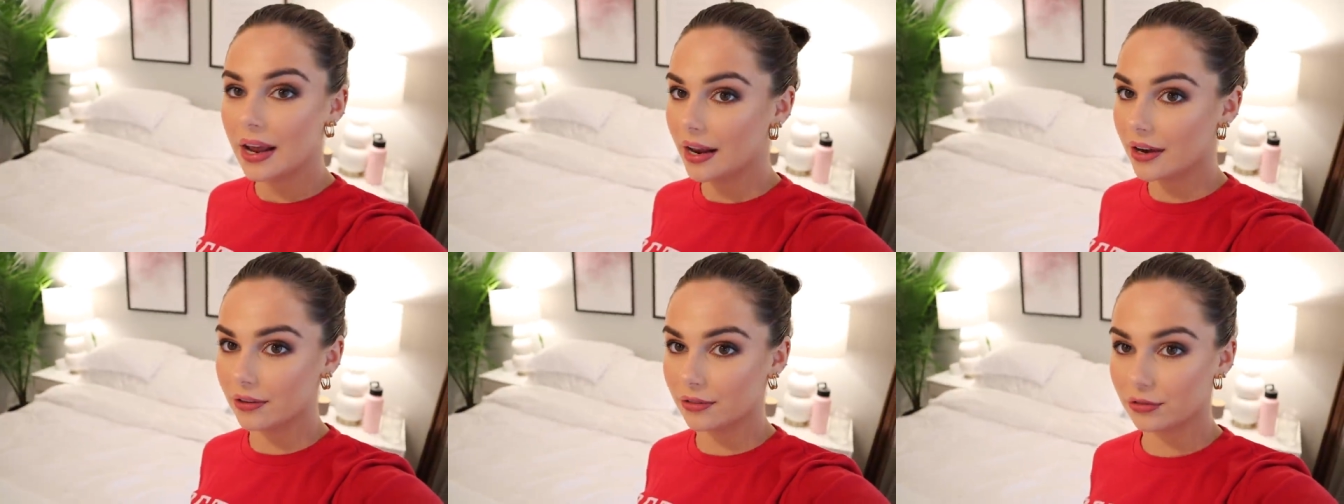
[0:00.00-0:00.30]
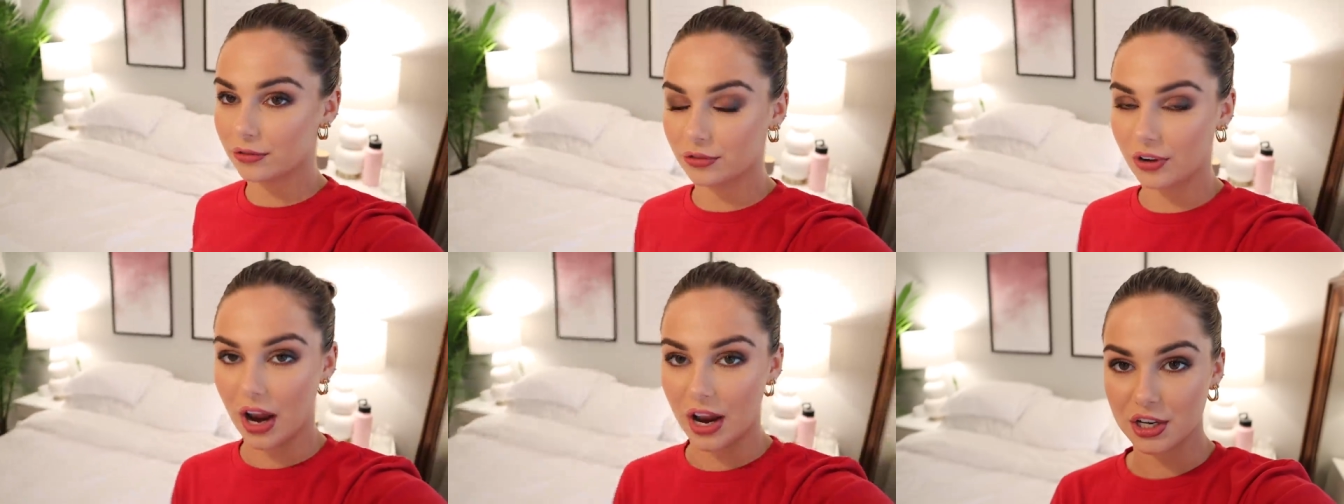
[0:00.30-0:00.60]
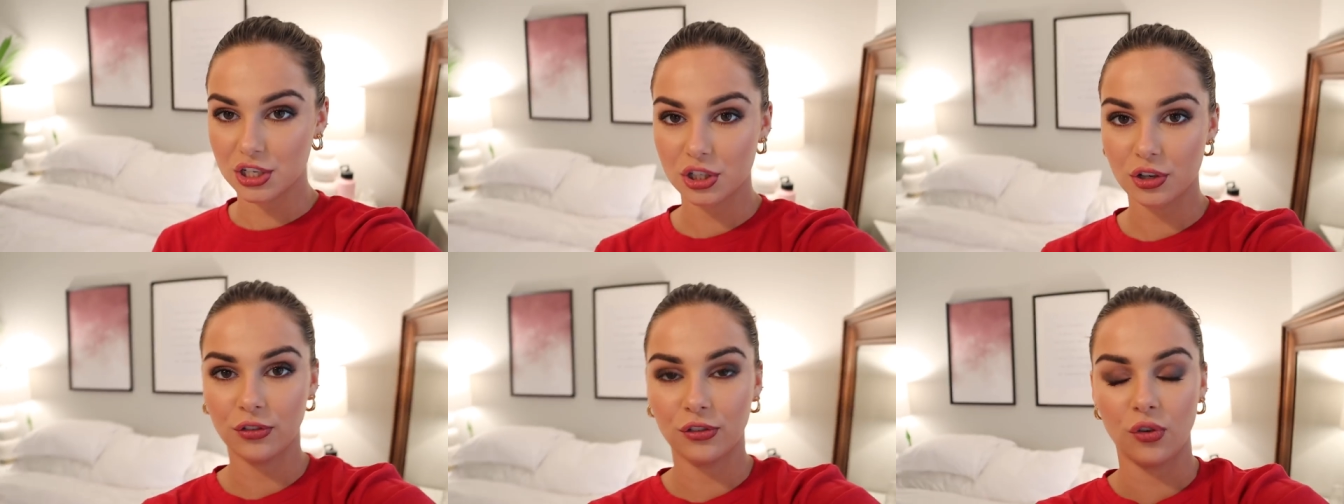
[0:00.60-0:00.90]
and
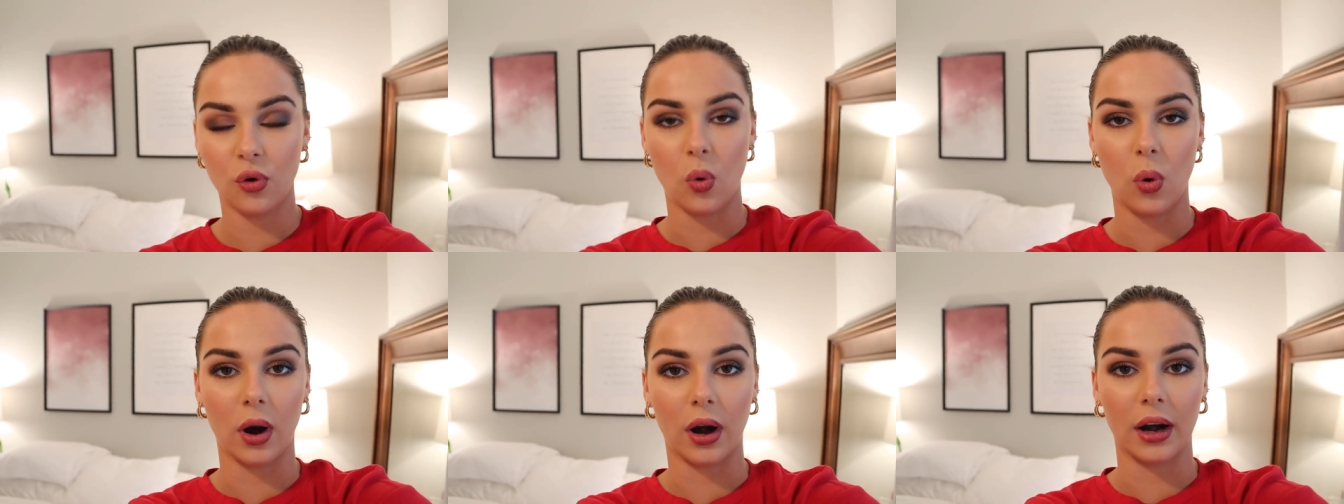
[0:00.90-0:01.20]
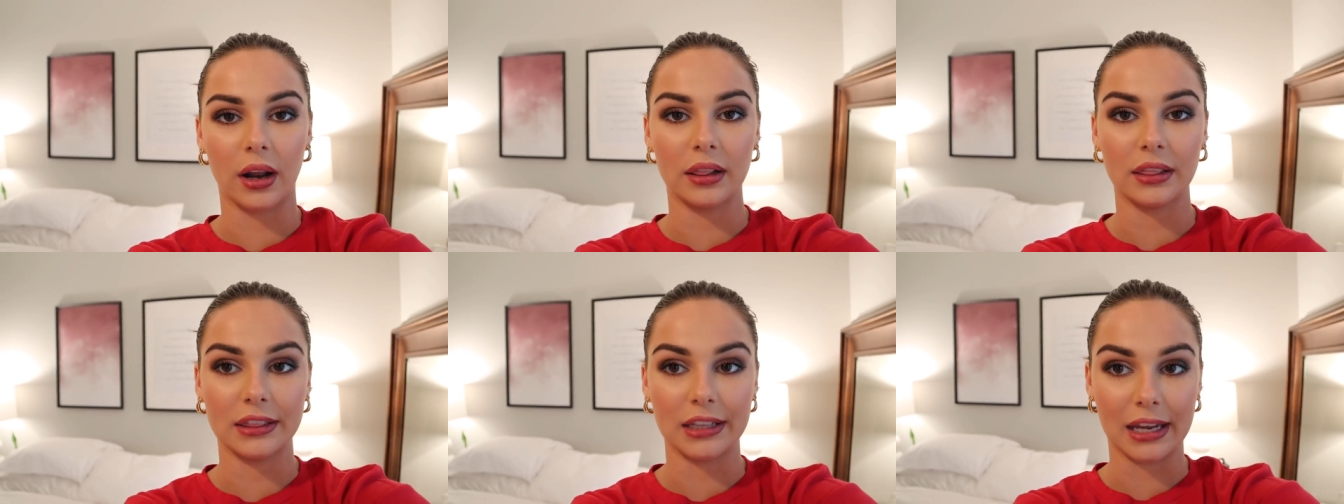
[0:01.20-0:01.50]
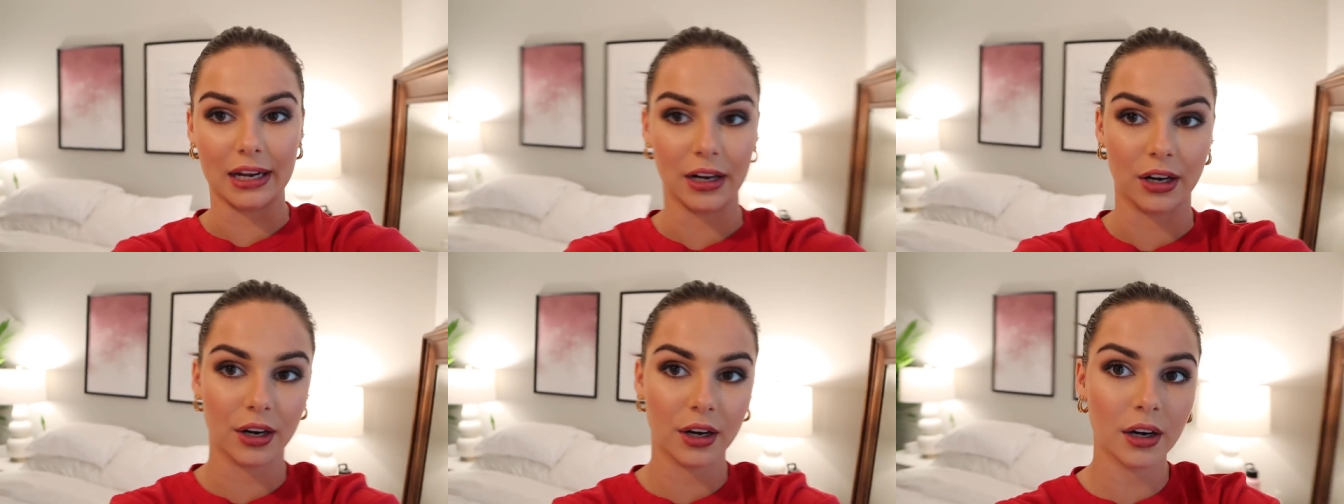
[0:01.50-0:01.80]
fresh for
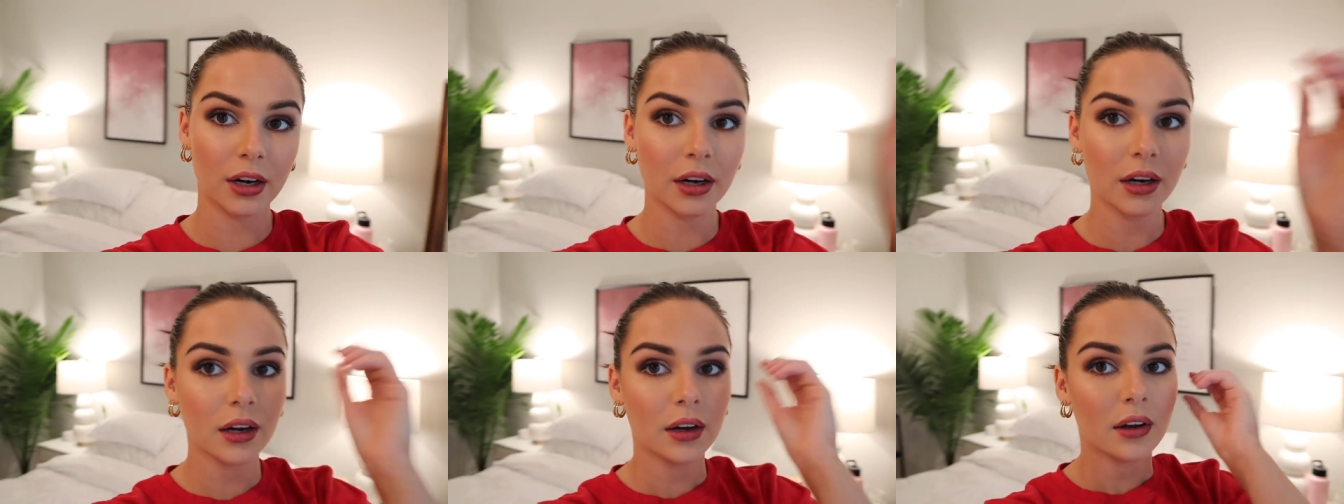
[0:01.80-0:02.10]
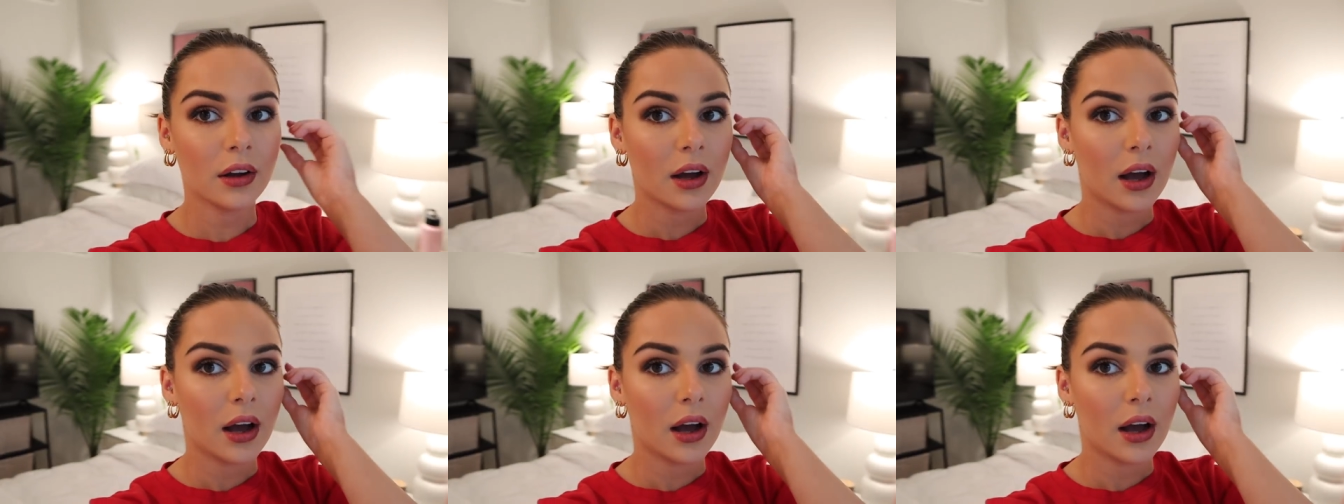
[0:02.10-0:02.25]
later.